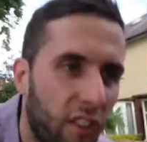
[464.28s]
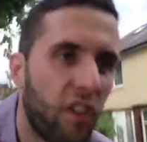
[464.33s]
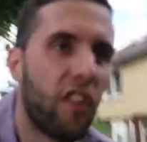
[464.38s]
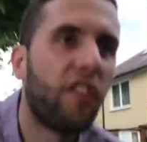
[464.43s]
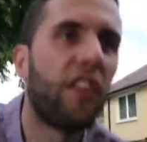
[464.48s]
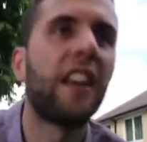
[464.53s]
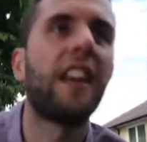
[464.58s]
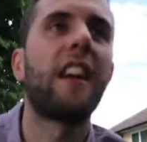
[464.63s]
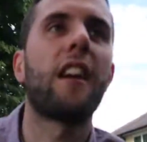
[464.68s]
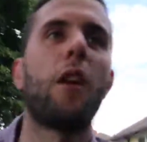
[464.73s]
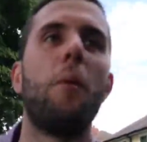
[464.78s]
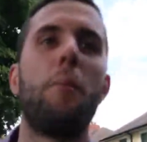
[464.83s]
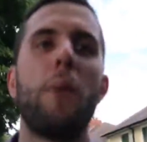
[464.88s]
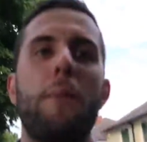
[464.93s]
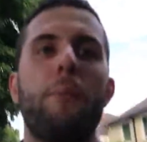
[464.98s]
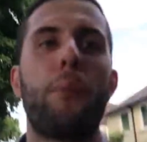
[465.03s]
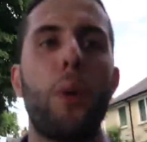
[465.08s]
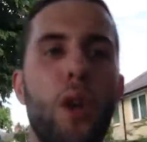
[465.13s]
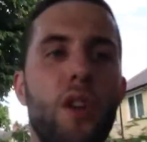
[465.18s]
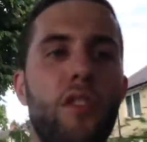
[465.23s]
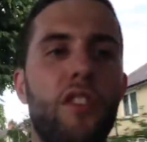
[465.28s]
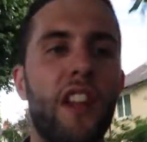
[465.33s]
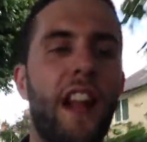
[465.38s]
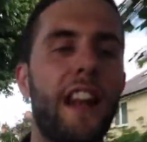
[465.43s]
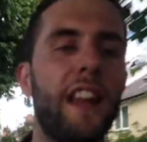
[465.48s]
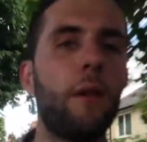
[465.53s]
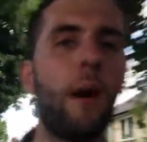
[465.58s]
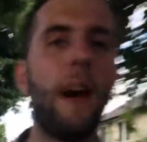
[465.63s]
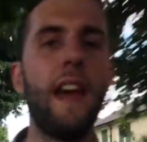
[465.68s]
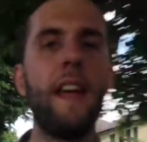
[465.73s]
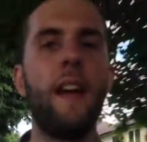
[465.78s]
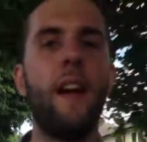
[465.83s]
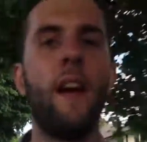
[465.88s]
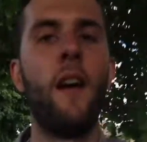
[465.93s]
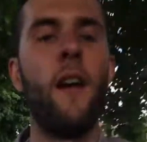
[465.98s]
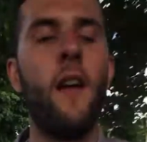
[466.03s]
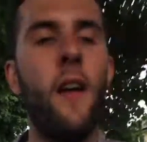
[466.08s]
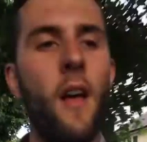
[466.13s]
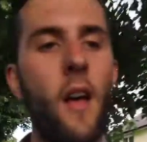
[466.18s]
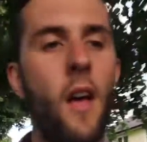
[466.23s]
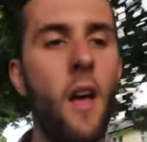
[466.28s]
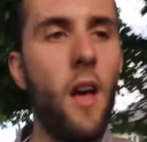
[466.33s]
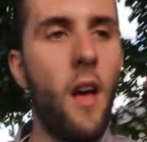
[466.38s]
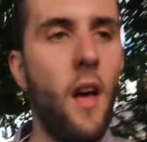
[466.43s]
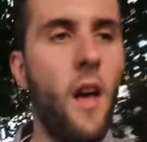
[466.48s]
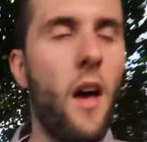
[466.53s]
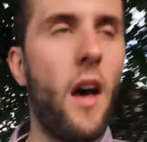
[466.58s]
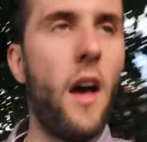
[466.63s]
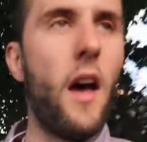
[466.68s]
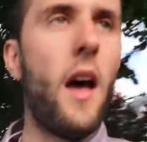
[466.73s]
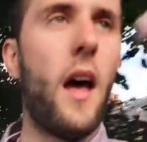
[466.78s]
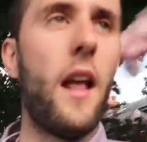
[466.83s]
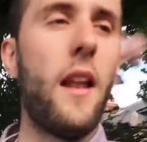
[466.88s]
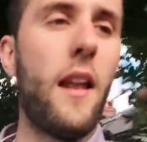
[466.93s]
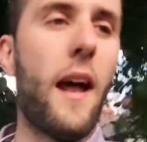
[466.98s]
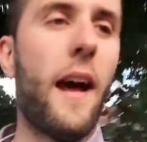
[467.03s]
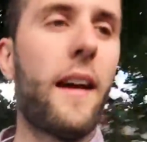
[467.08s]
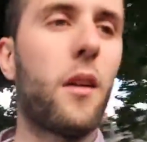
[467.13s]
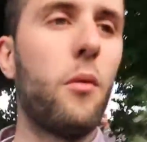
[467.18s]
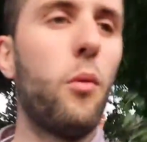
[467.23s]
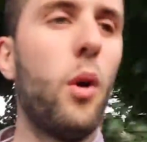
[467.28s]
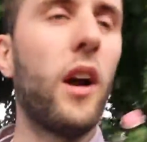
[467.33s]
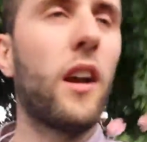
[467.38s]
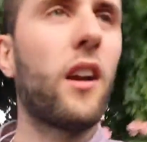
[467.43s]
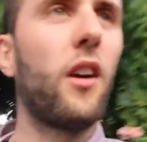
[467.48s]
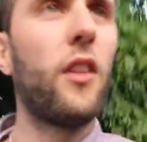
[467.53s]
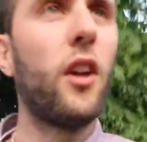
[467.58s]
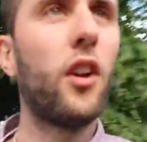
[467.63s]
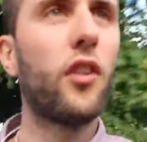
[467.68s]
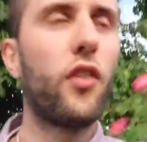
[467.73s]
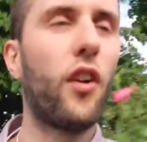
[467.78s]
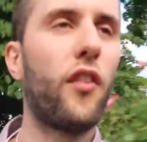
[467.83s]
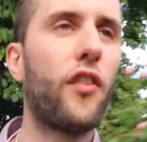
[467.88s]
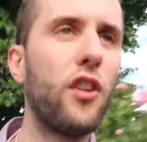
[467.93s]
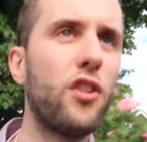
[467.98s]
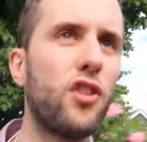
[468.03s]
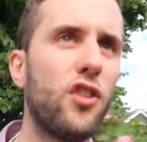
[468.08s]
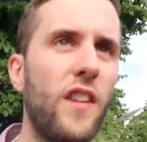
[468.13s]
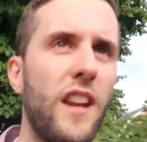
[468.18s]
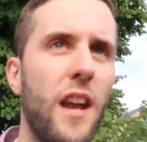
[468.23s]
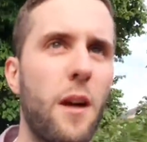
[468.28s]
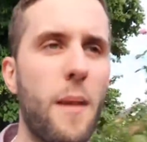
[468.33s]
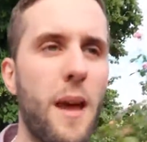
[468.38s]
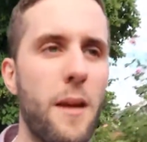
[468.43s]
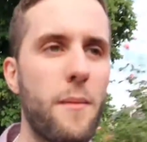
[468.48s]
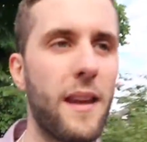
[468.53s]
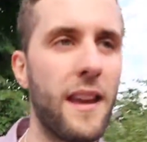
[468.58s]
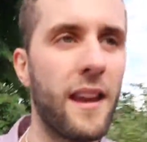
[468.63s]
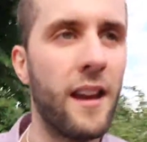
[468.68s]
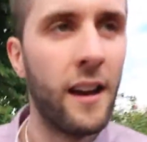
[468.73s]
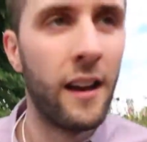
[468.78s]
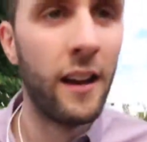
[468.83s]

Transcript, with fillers: if you think it could be improved in any way, and I can work on those for a future video maybe.